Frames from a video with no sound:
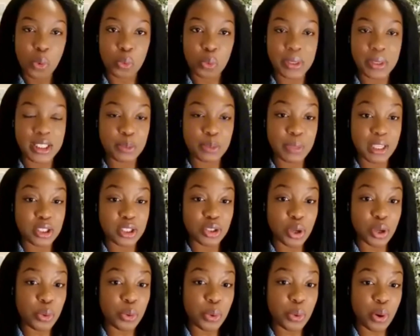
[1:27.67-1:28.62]
We speak
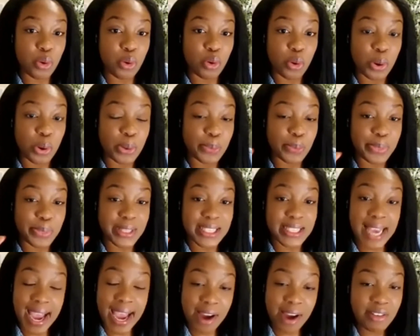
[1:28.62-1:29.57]
so
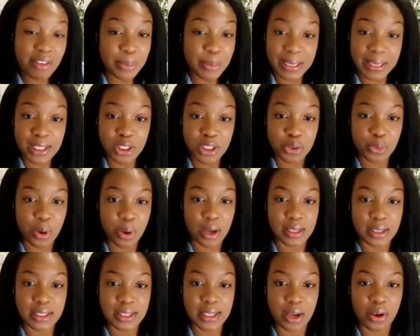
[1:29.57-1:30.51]
terribly to
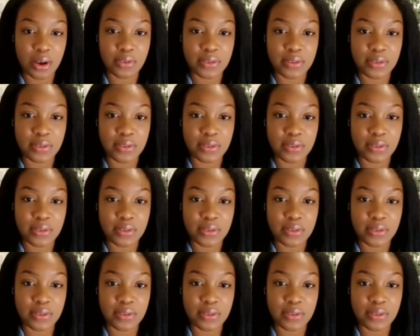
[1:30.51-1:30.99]
ourselves.